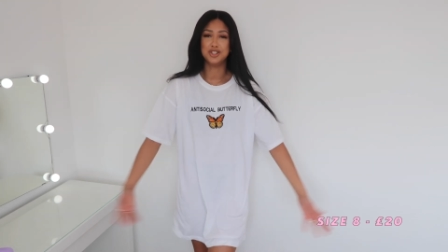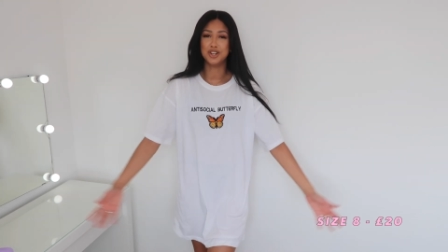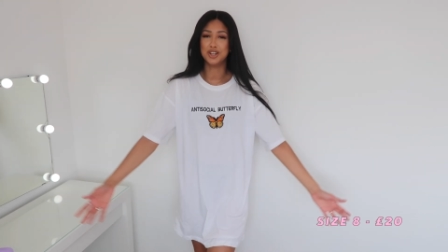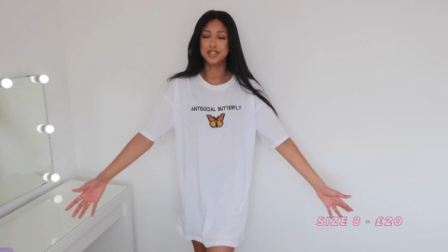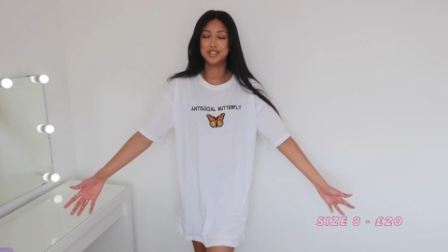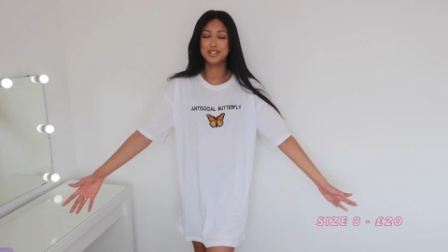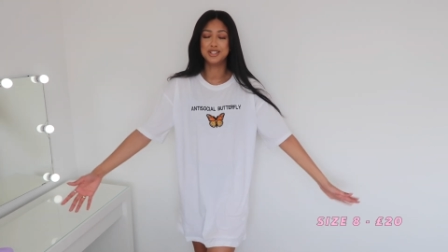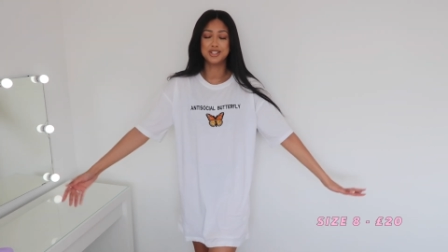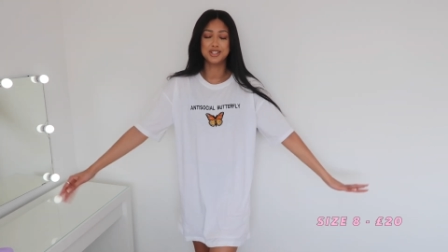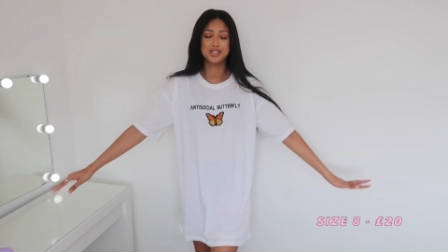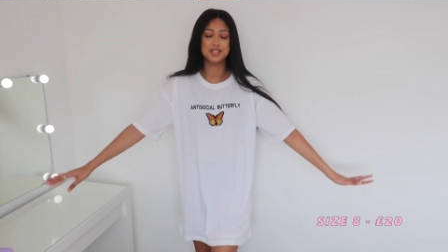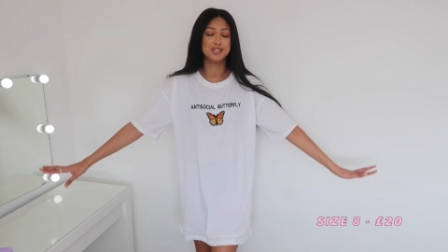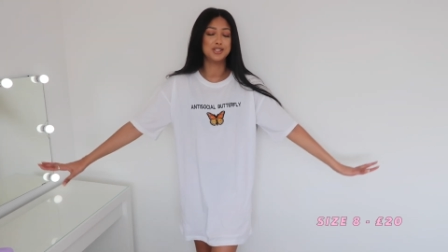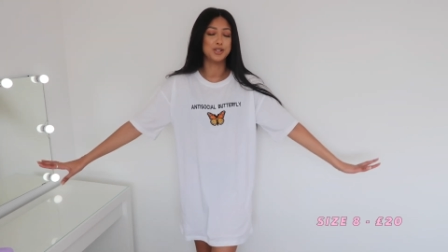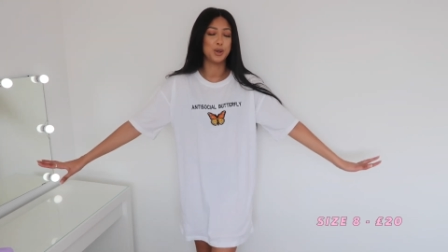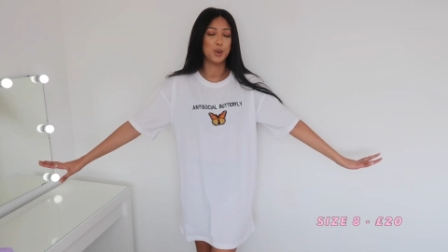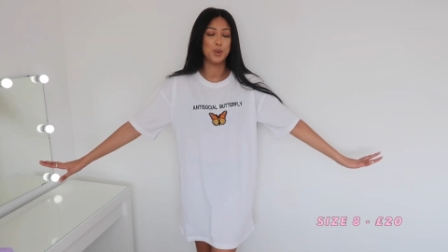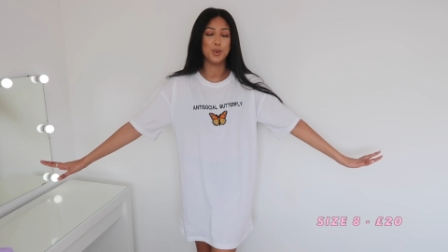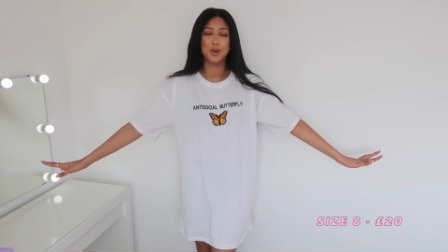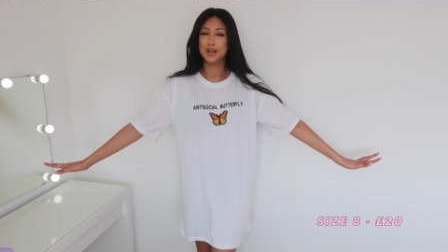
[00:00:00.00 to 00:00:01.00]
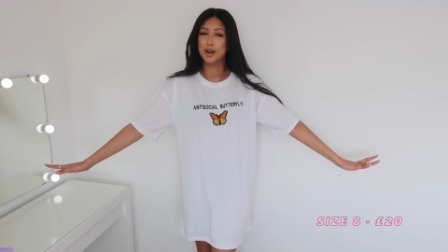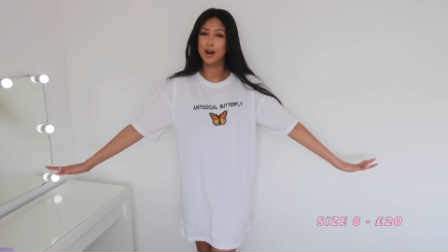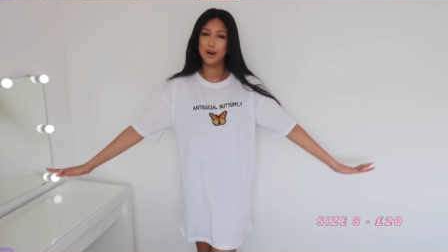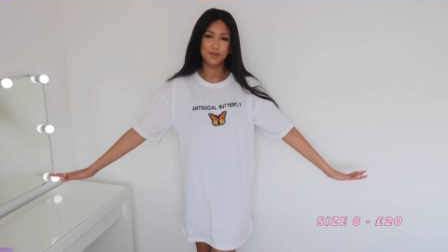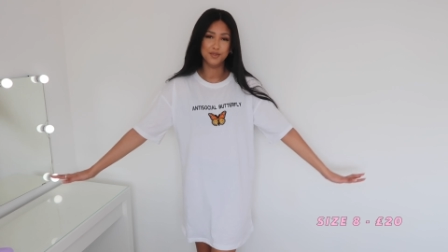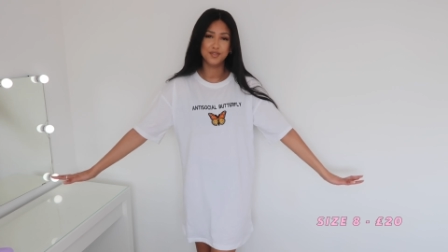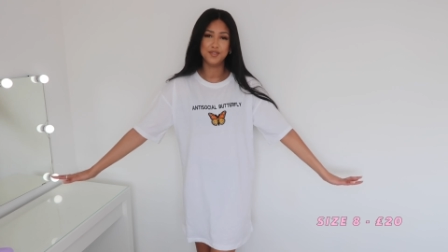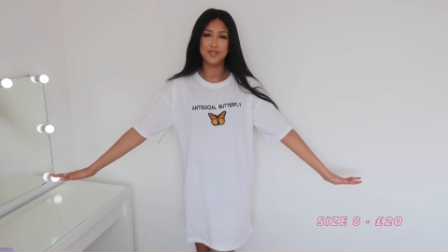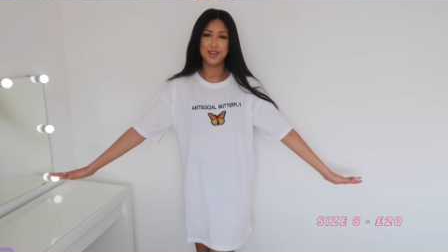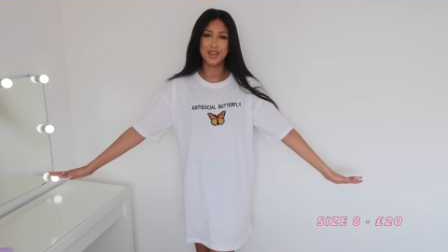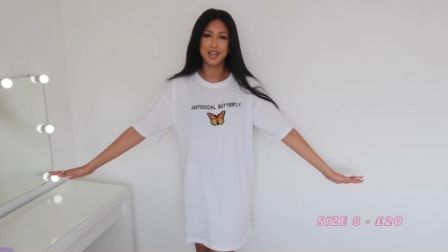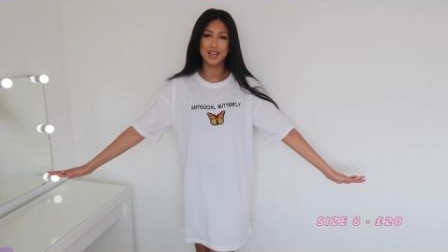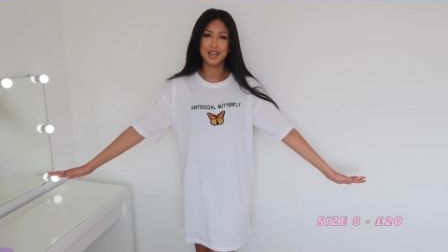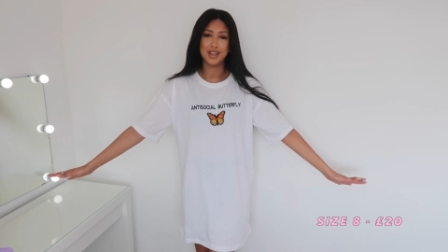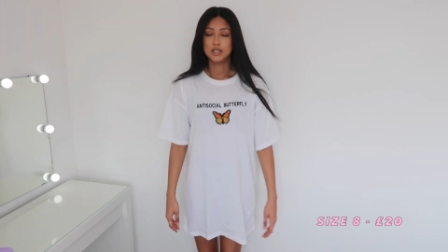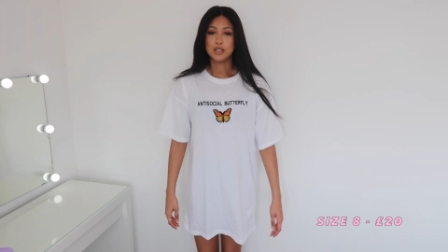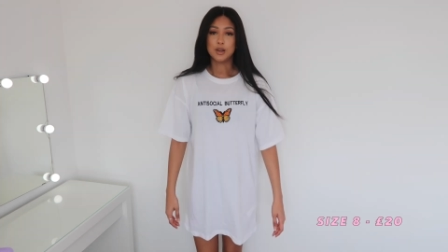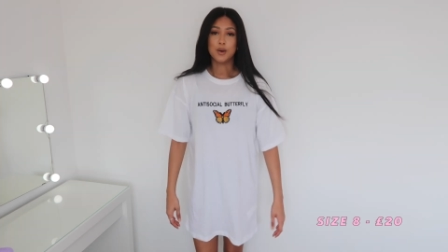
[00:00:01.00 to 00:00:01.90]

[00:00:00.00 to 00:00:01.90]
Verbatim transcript: just so comfy.